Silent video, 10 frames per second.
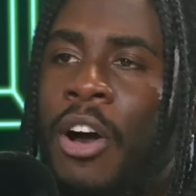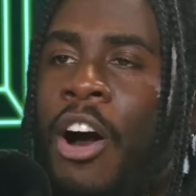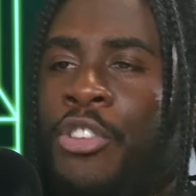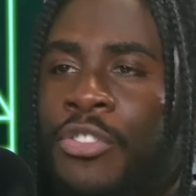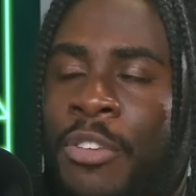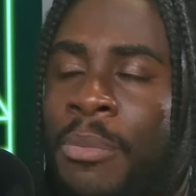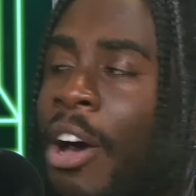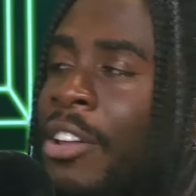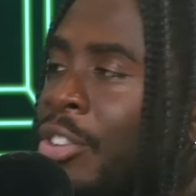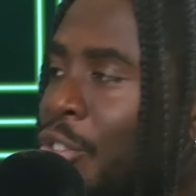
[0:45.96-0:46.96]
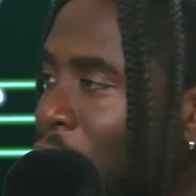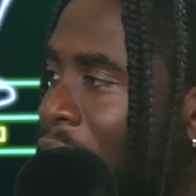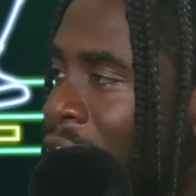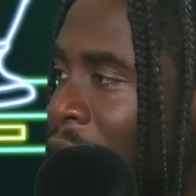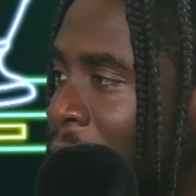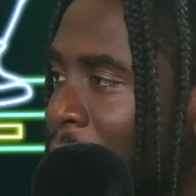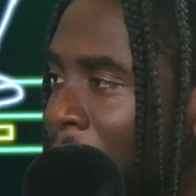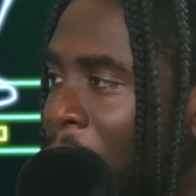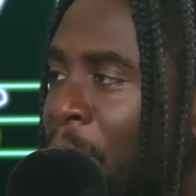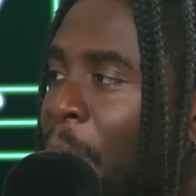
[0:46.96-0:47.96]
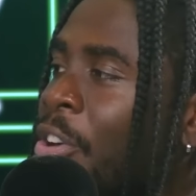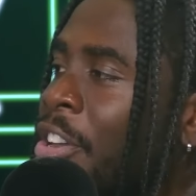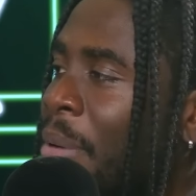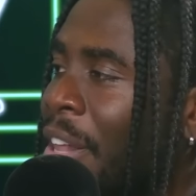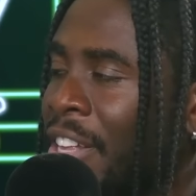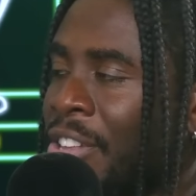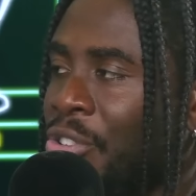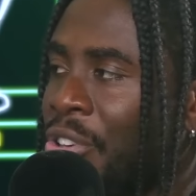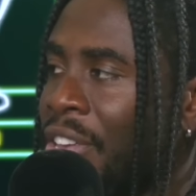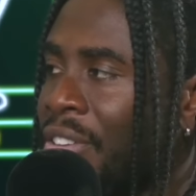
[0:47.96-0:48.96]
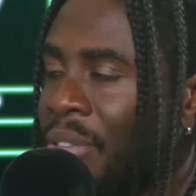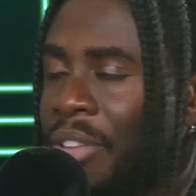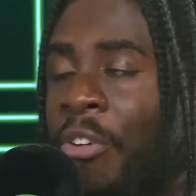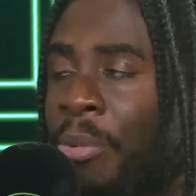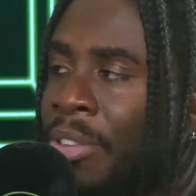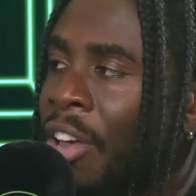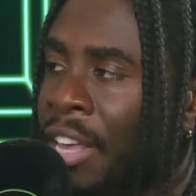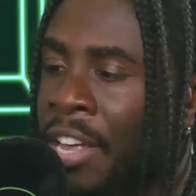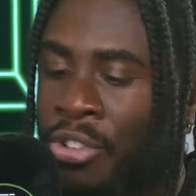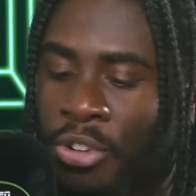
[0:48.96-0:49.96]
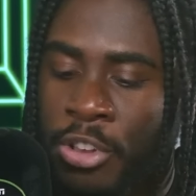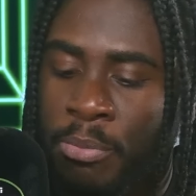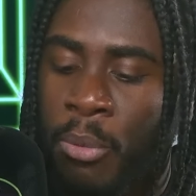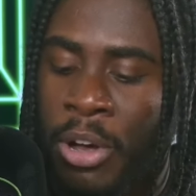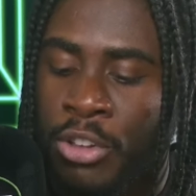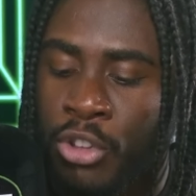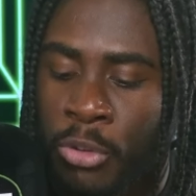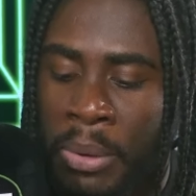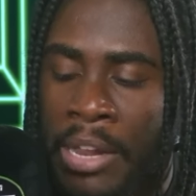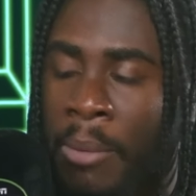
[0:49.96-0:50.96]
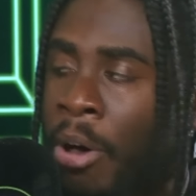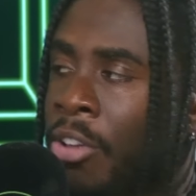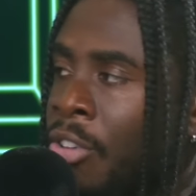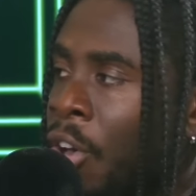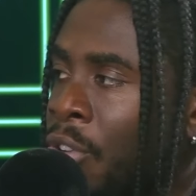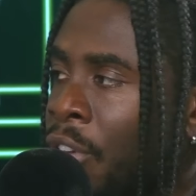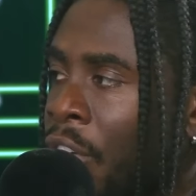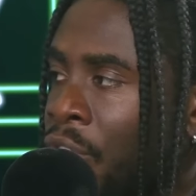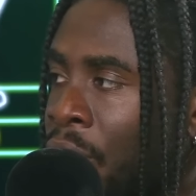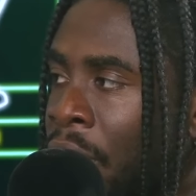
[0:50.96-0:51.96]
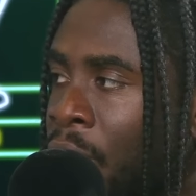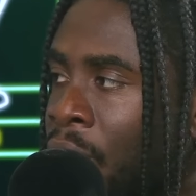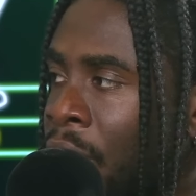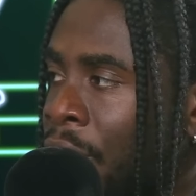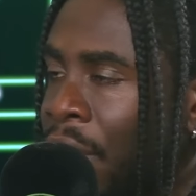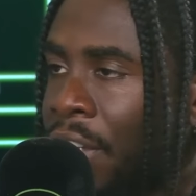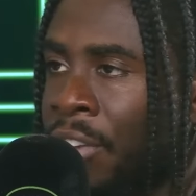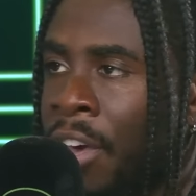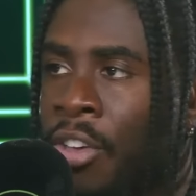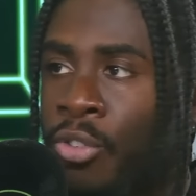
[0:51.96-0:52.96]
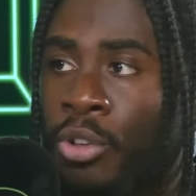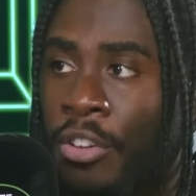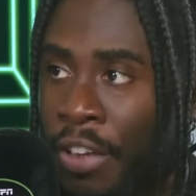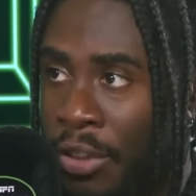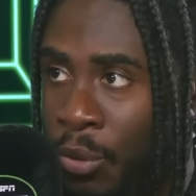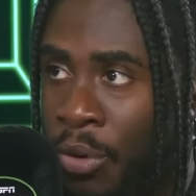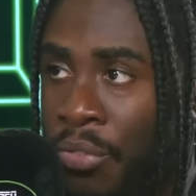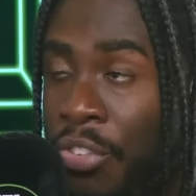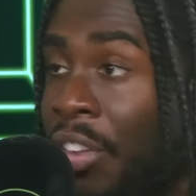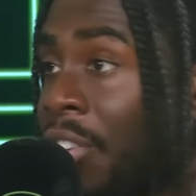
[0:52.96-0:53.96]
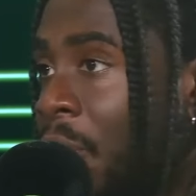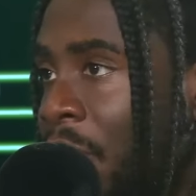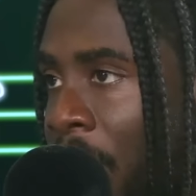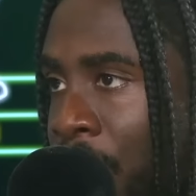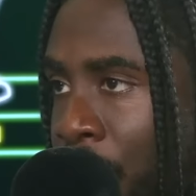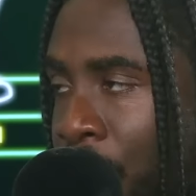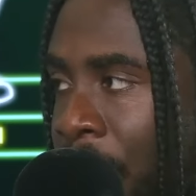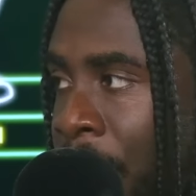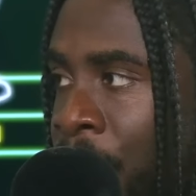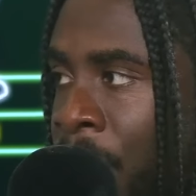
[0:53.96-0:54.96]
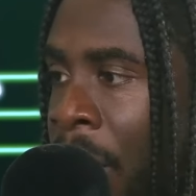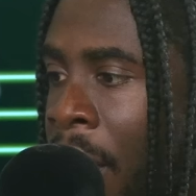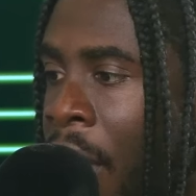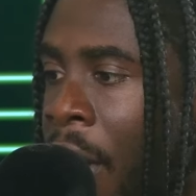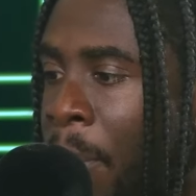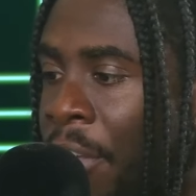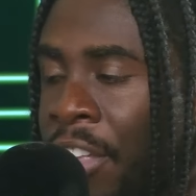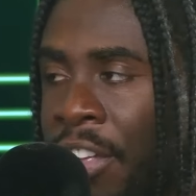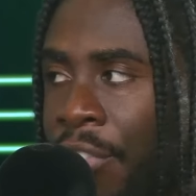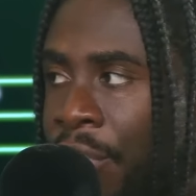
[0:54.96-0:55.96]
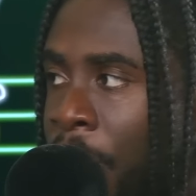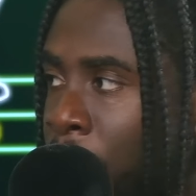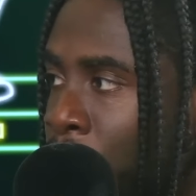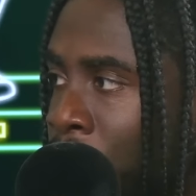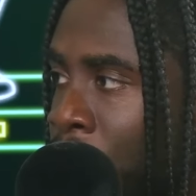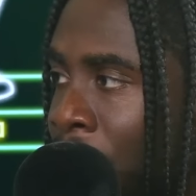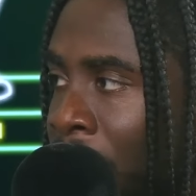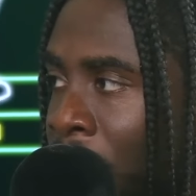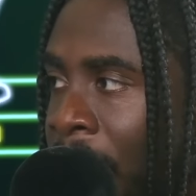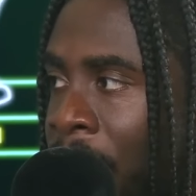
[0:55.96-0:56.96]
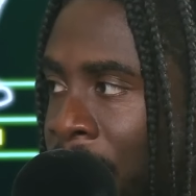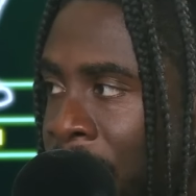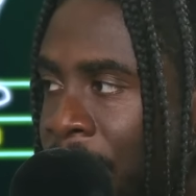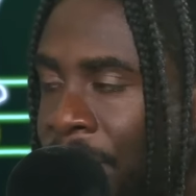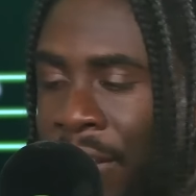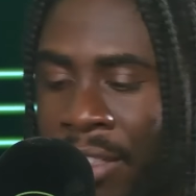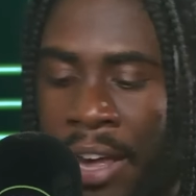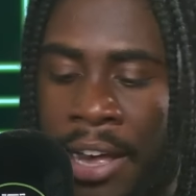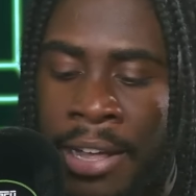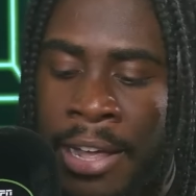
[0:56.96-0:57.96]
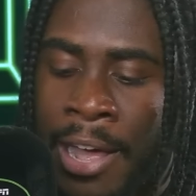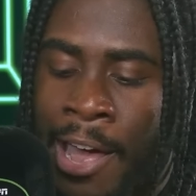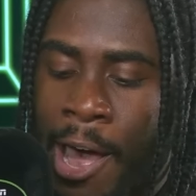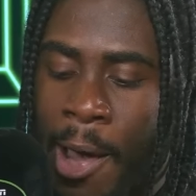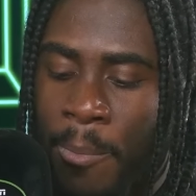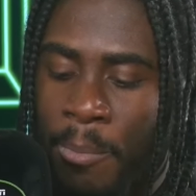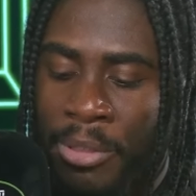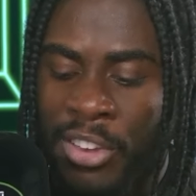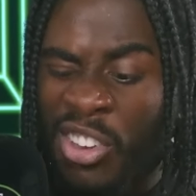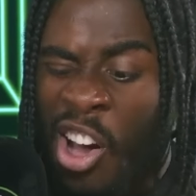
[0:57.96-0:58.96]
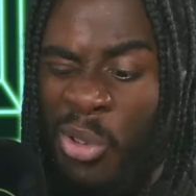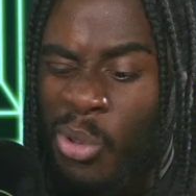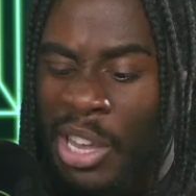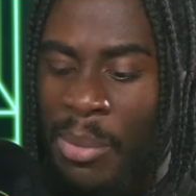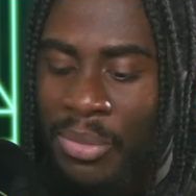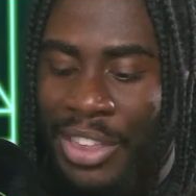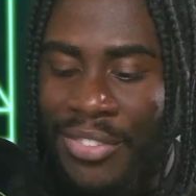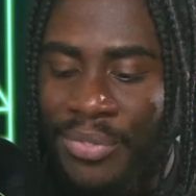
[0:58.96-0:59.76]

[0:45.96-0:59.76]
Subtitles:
Arsenal fans have been kind of derided about moaning about the injuries, and everyone does get injuries. But when you lose a player like Martin Odegaard, you really do see the effect. You saw the effect with City without Rodri. I think if Liverpool were to lose Van Dijk, you'd see the effect there. But this Arsenal team,